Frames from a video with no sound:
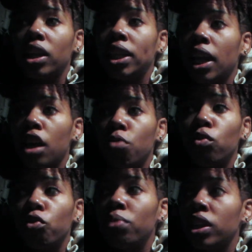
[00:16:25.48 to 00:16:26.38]
hand
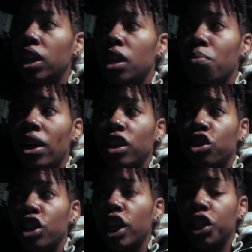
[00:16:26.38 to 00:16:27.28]
movements, anybody's
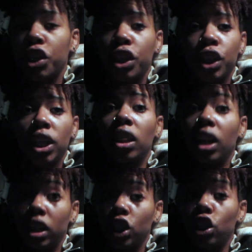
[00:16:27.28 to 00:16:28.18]
gestures,
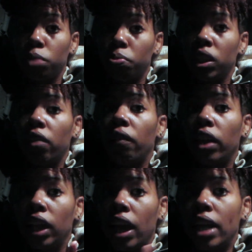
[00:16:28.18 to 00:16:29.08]
unless they're
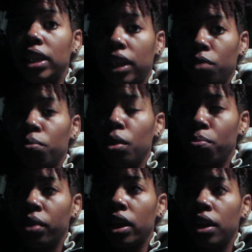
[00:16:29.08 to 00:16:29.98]
specifically asking me,
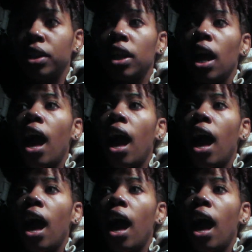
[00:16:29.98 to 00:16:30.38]
because